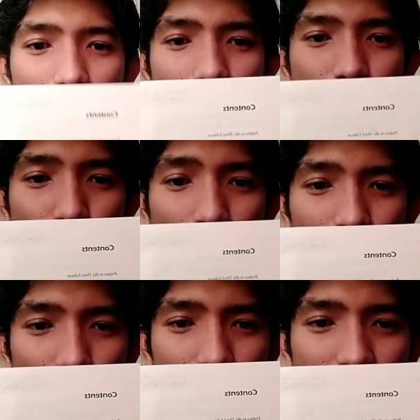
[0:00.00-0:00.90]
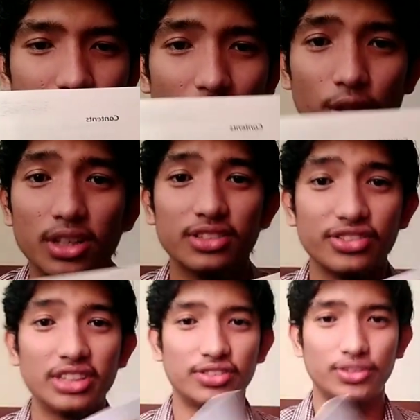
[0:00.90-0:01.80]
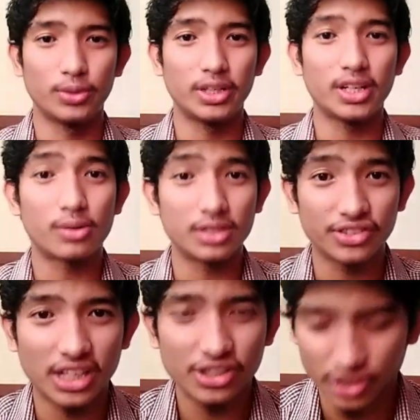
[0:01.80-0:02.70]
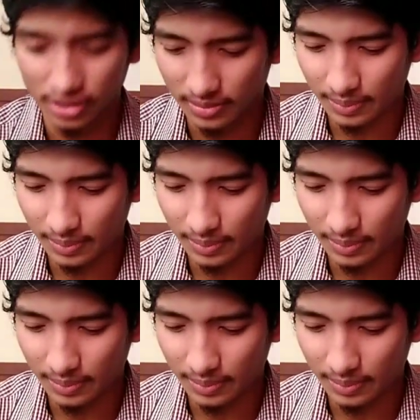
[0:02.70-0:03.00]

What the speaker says: school of thoughts cannot exist within our discussion.